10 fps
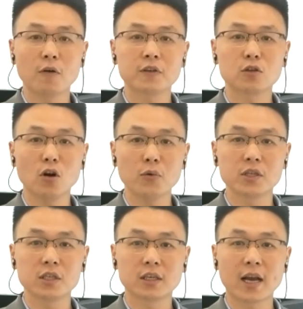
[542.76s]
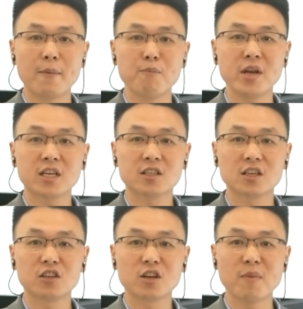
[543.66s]
storage can meet
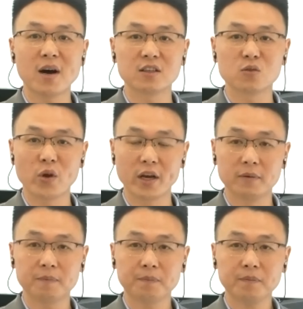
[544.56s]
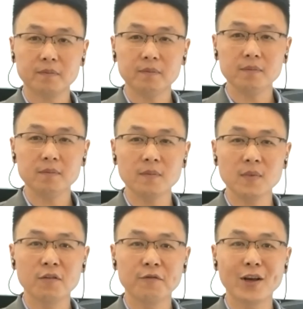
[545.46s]
the demands well.
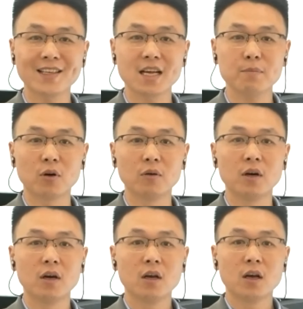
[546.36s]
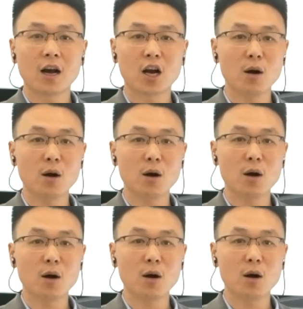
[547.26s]
For example, a common
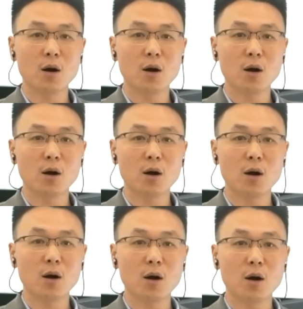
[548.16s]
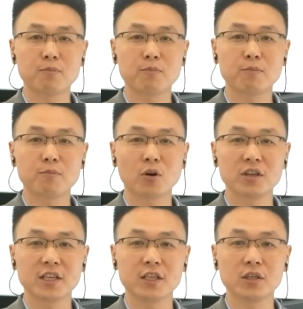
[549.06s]
way to guarantee the HPC
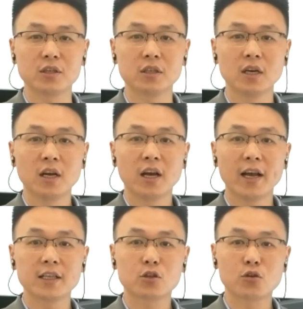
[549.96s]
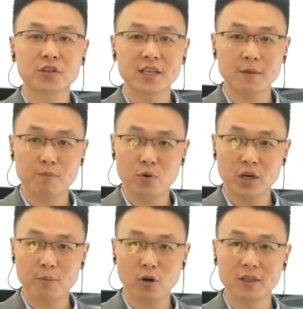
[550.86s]
procedure is to set
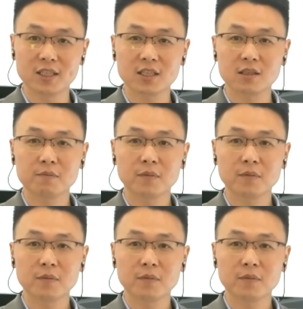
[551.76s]
breakpoints.